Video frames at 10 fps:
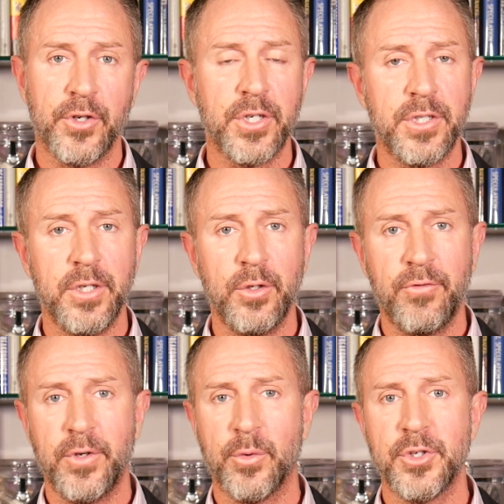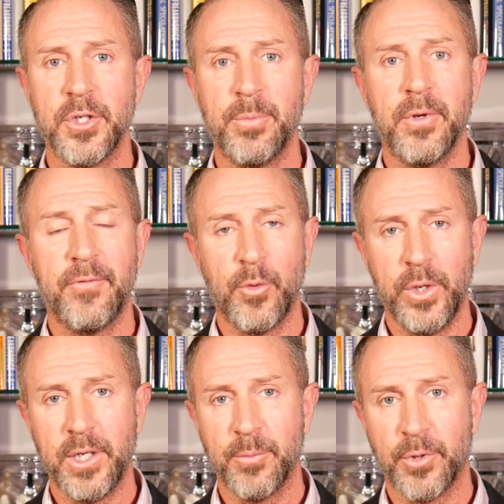continued viewership of the
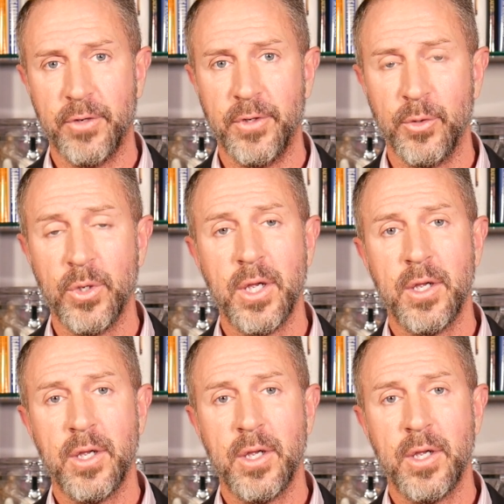Week in Preview